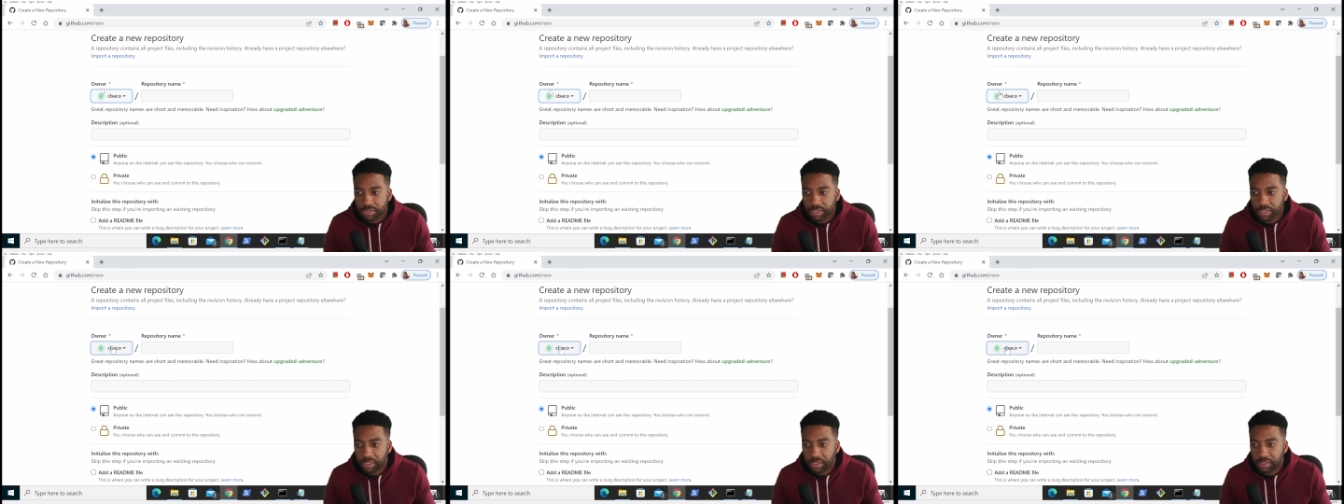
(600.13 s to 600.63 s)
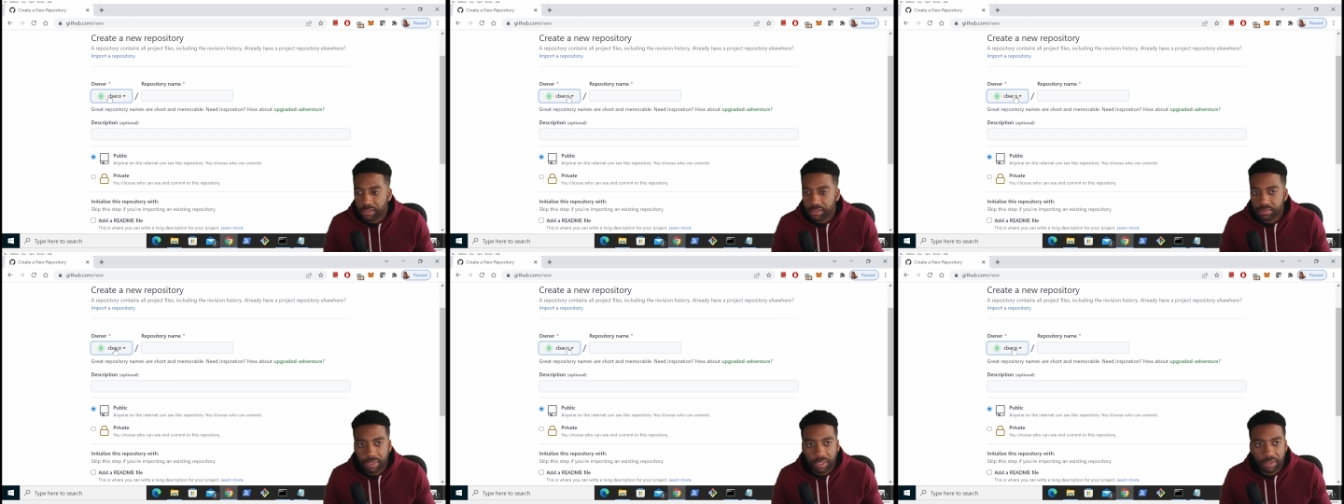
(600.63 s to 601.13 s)
here, this is
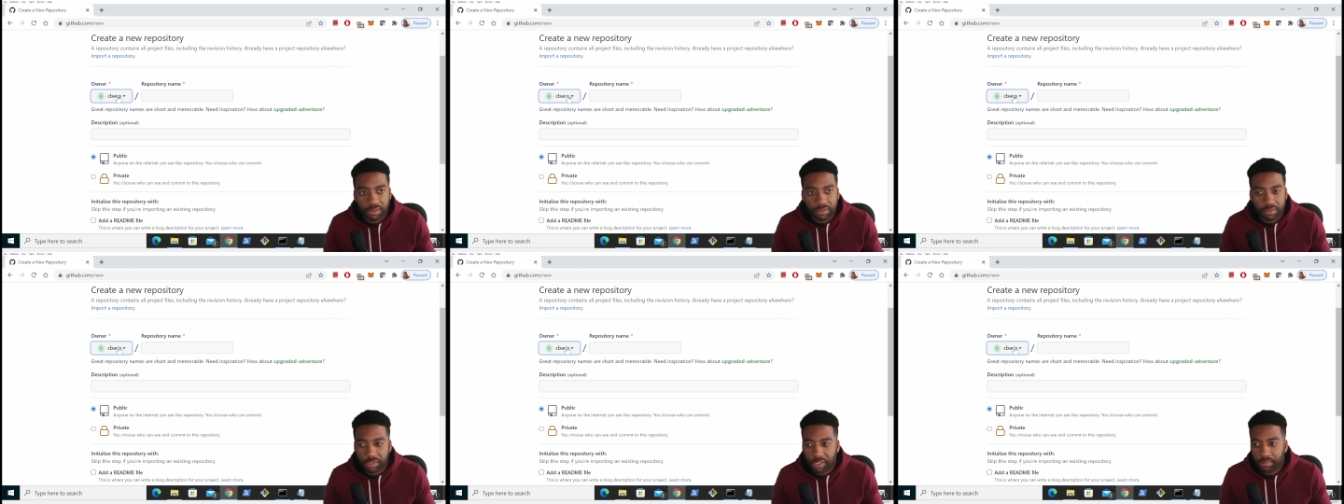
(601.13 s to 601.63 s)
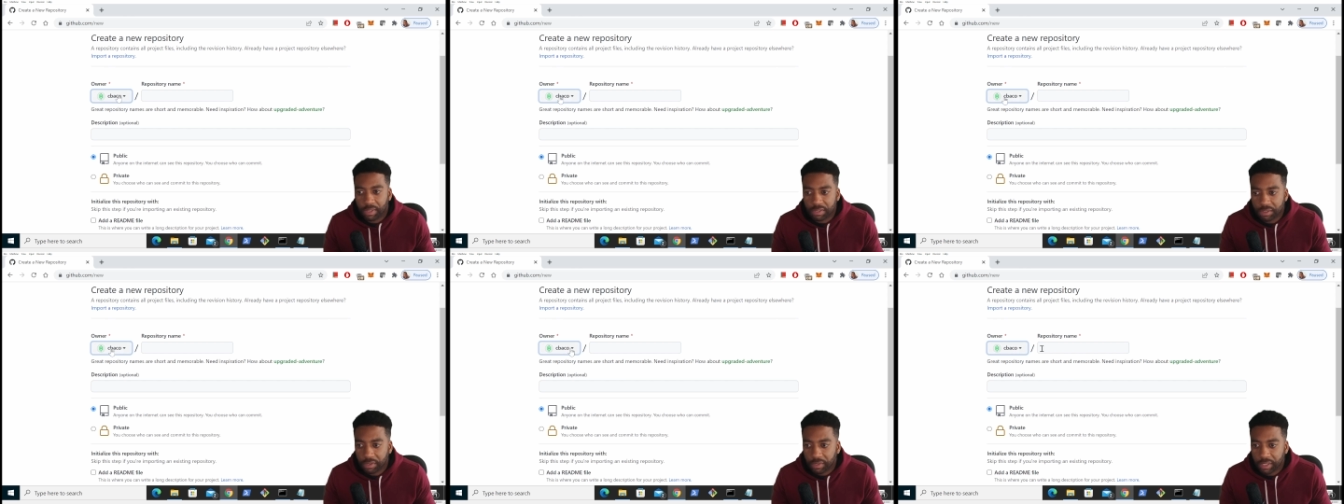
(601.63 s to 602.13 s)
my username I
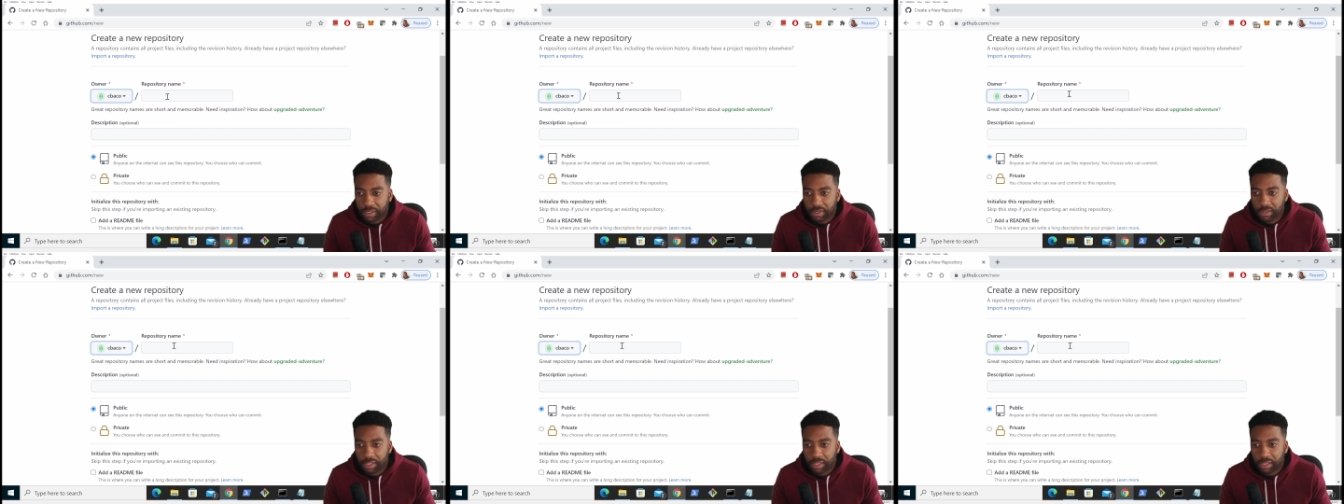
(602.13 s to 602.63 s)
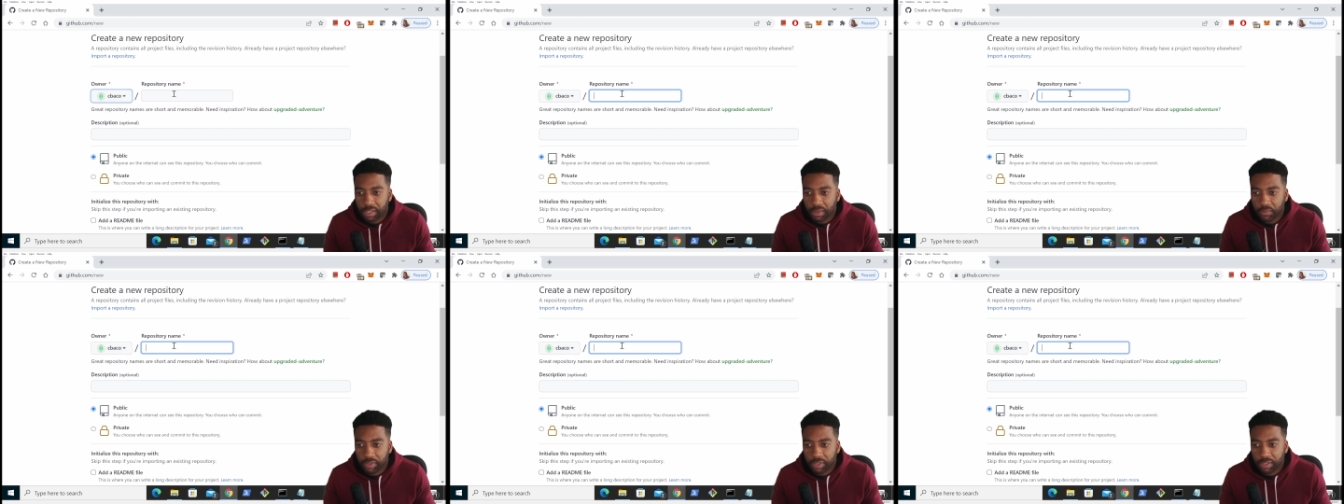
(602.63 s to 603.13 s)
just created, and
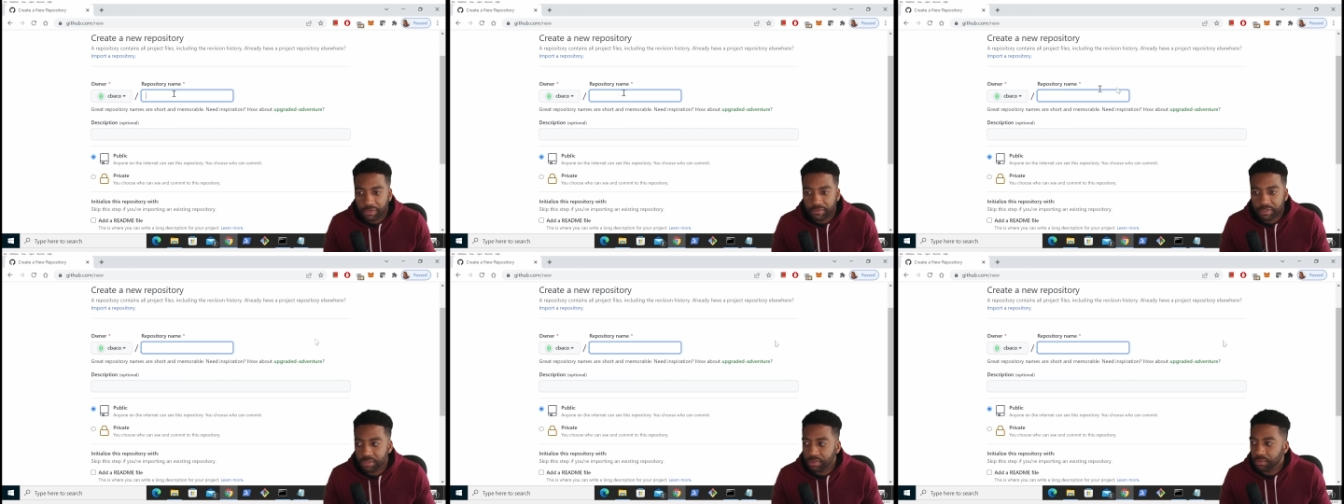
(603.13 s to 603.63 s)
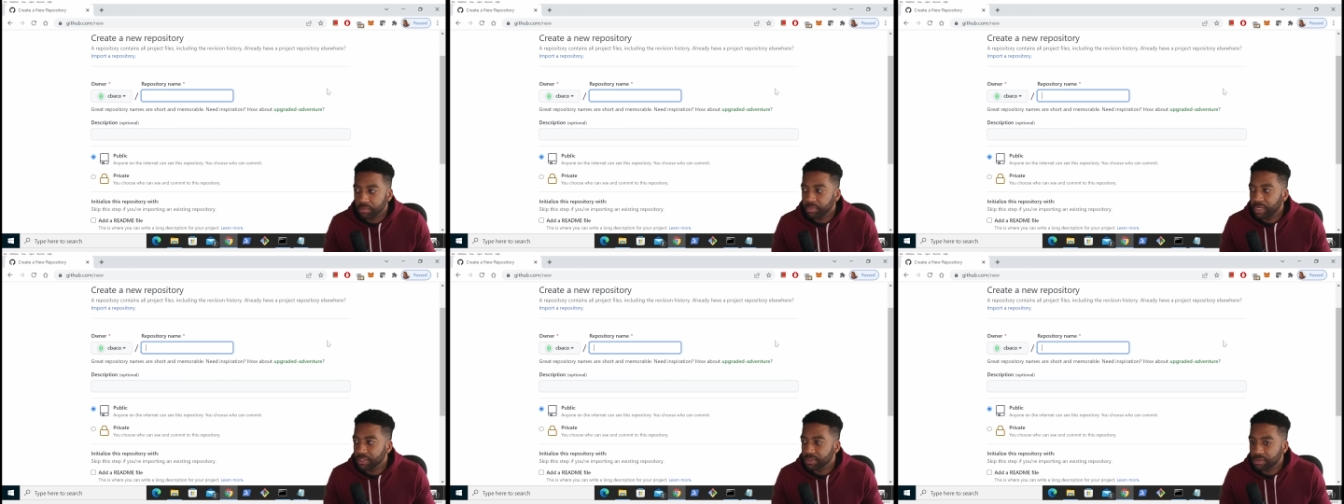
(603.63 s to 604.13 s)
we can give this a
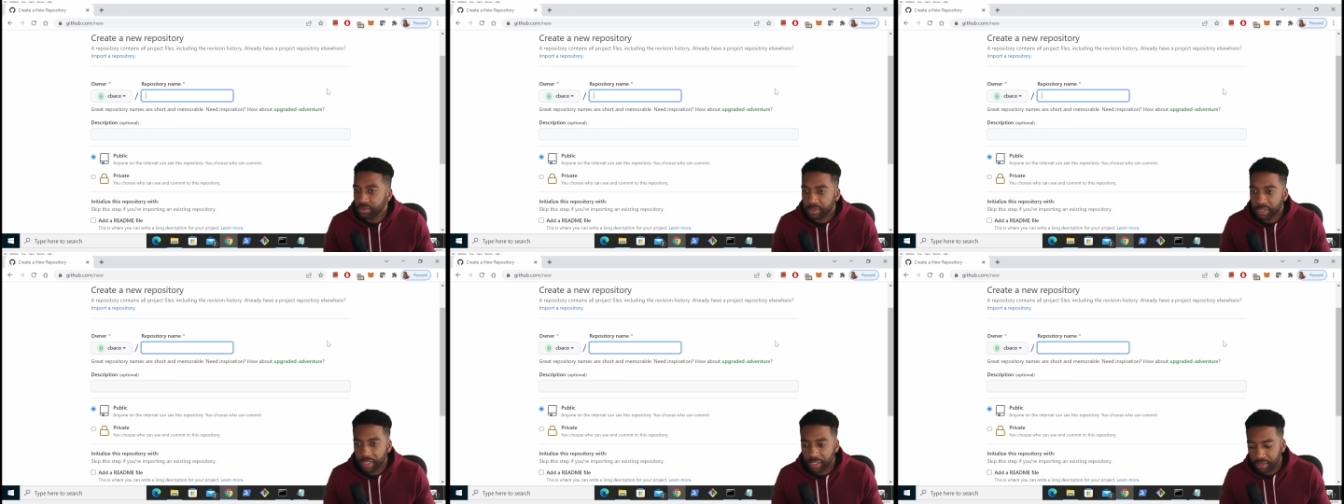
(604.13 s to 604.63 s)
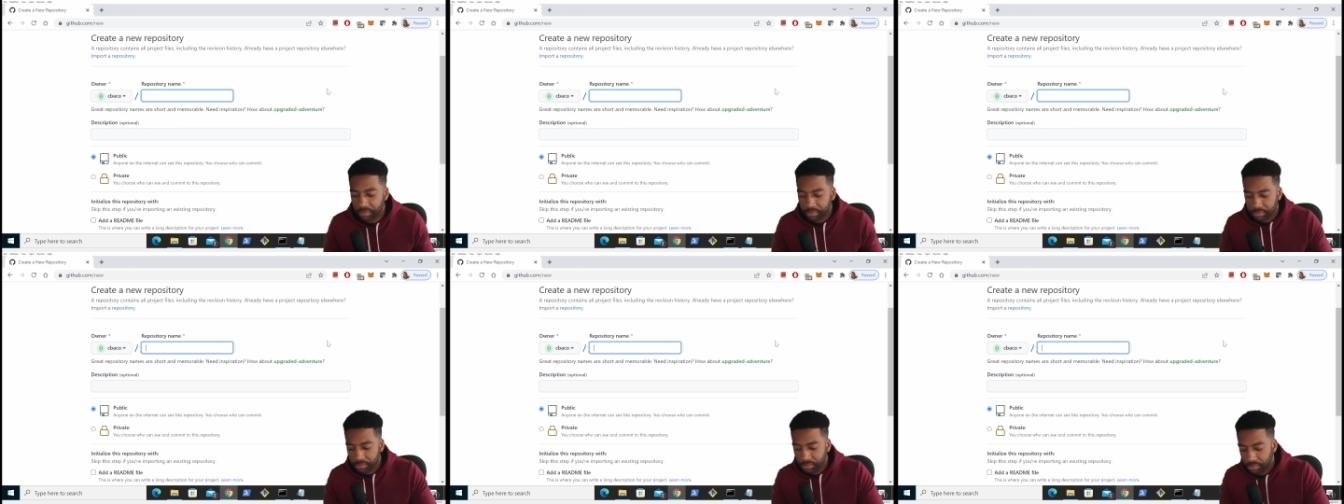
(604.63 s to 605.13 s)
repository name.
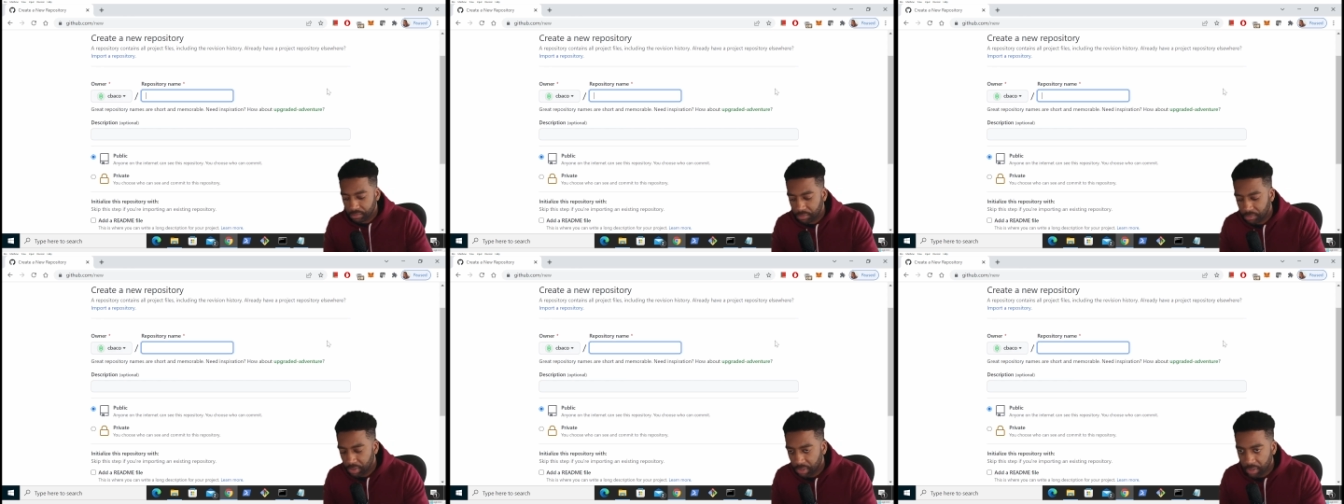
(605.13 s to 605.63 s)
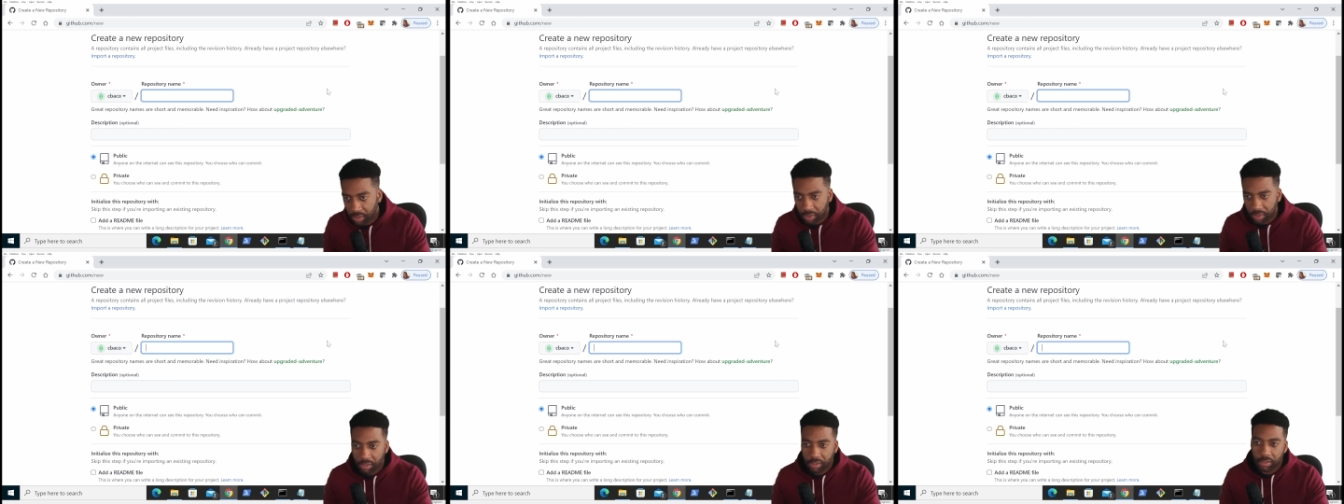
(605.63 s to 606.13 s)

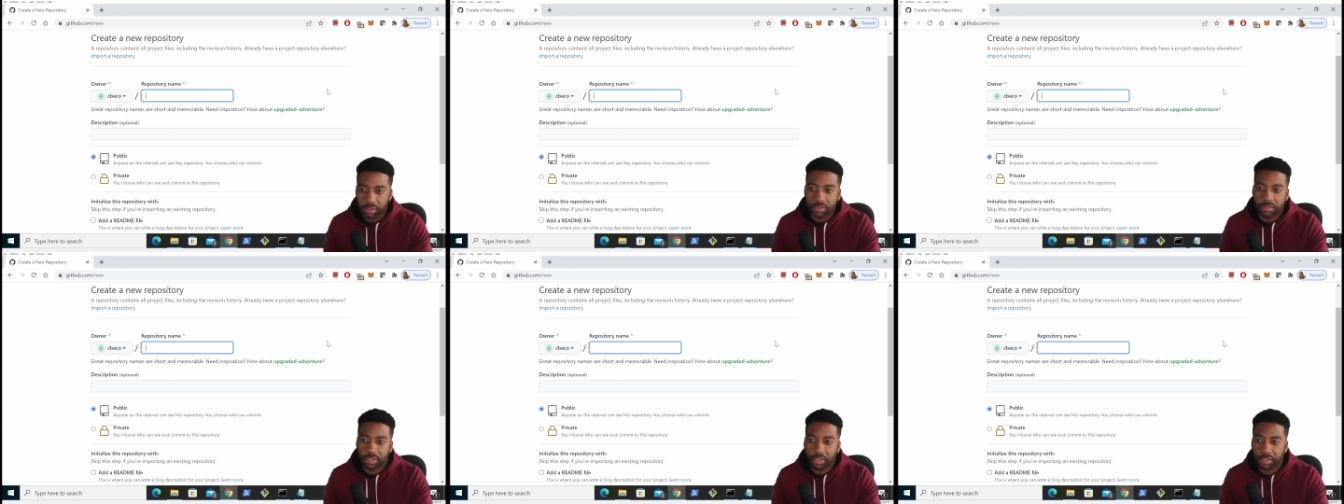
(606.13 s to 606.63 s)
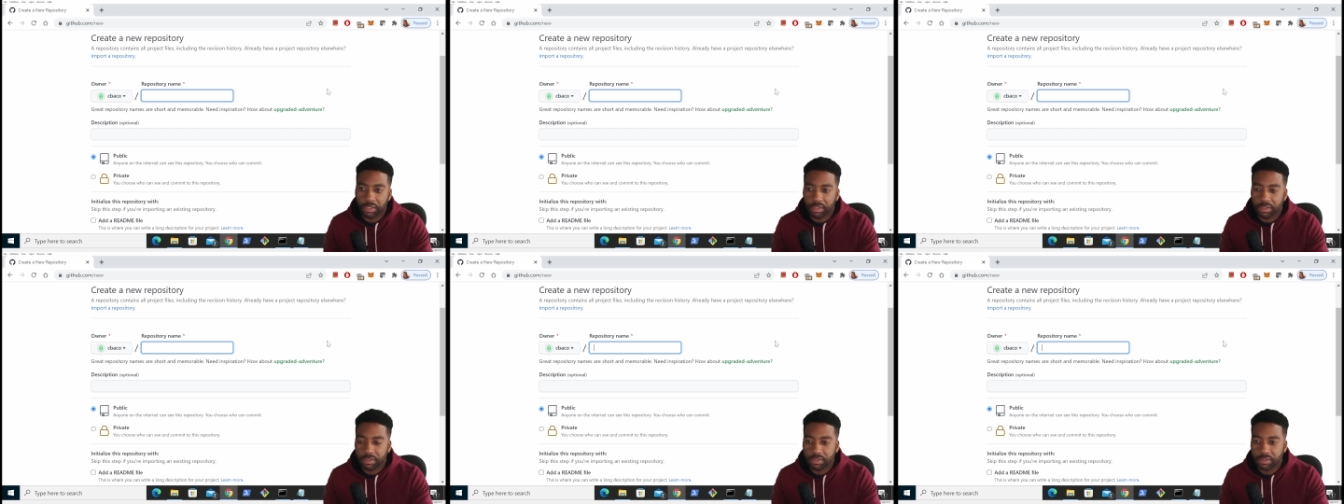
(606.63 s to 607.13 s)
Let's call
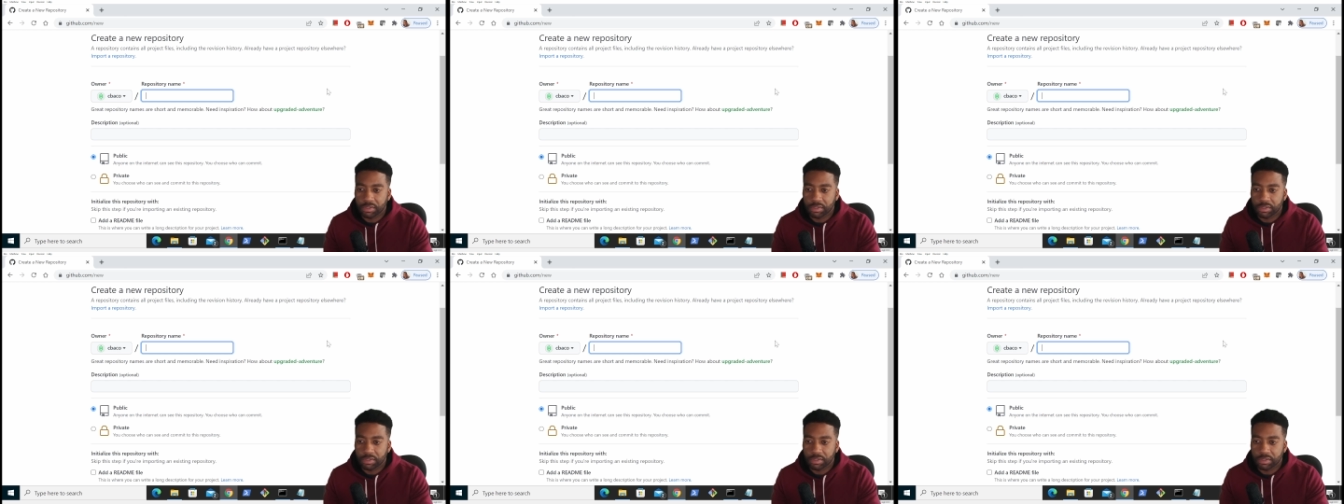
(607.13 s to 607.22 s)
this